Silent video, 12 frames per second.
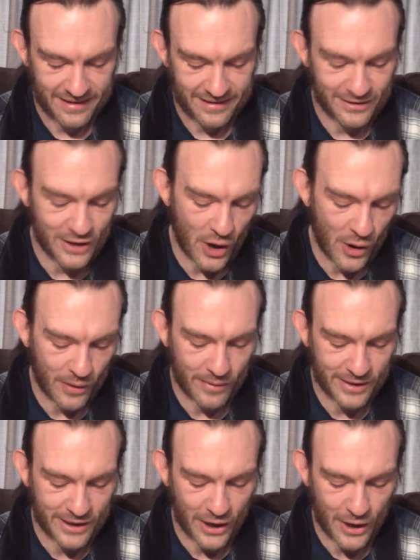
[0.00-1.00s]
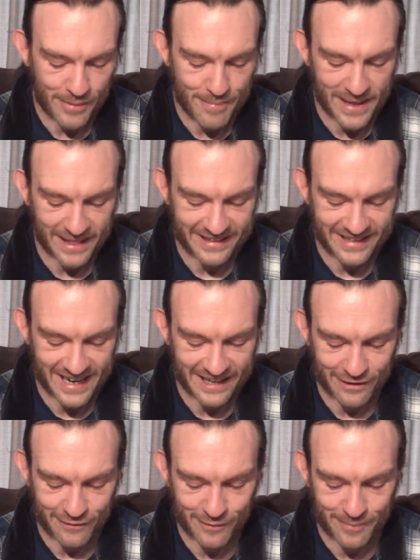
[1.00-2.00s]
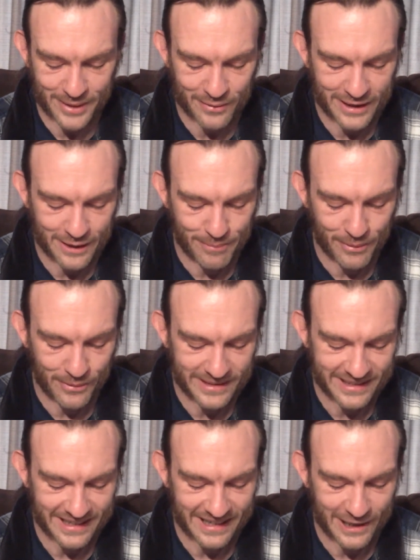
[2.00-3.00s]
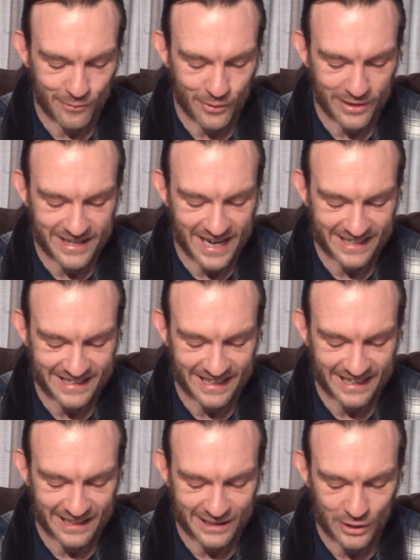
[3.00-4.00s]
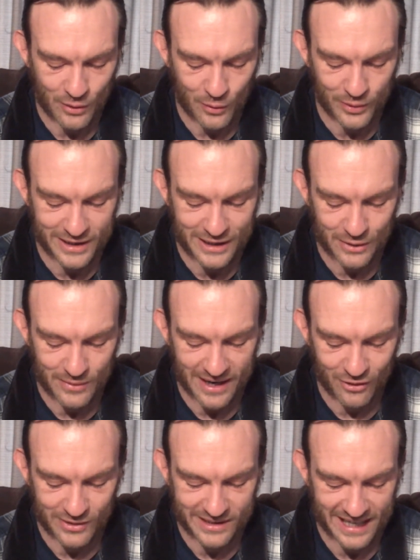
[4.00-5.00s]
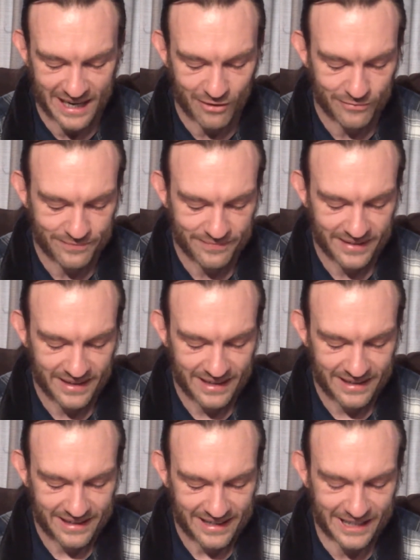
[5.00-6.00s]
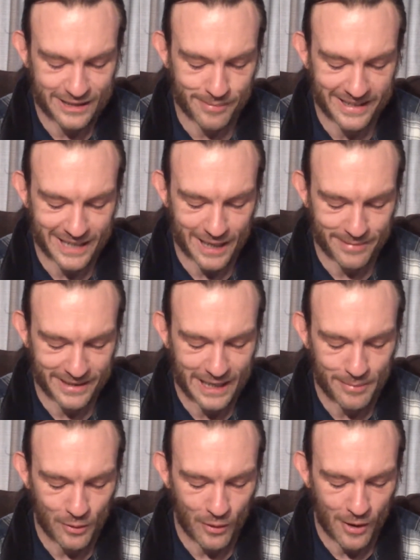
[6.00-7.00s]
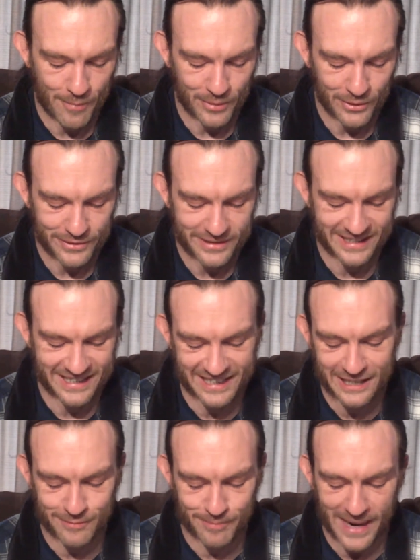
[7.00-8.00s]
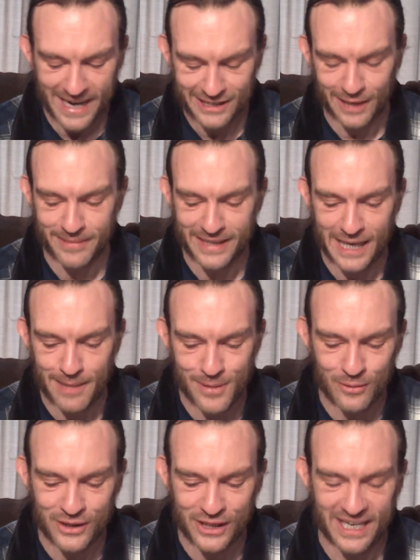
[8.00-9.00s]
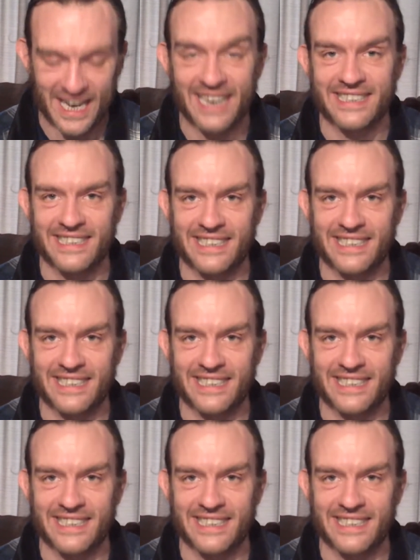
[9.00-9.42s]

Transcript: No, he would call me Belladonna, from beauty to poison, in one nasty little joke, wouldn't you, Don Cristal? It's my job to keep you humble, just as it's my job to keep you chaste,